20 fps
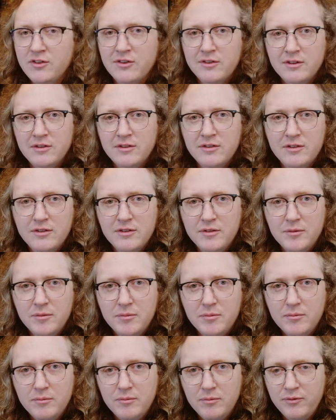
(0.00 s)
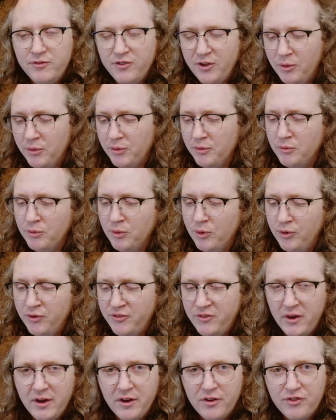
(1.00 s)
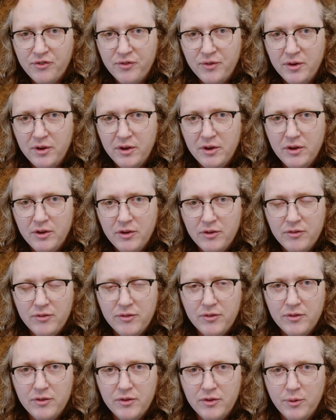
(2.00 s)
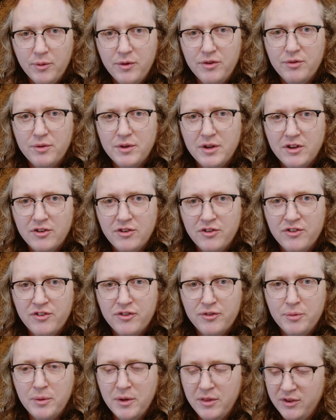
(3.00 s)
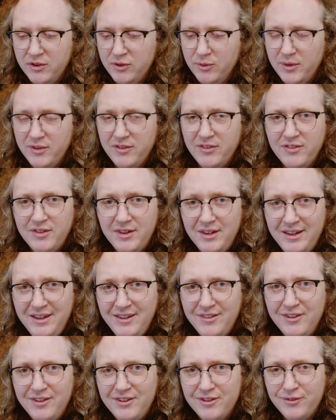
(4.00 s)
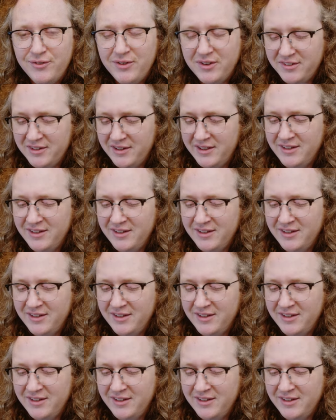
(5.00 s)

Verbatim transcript: doesn't fill the RAW files full of noise reduction software. The noise is easy to fix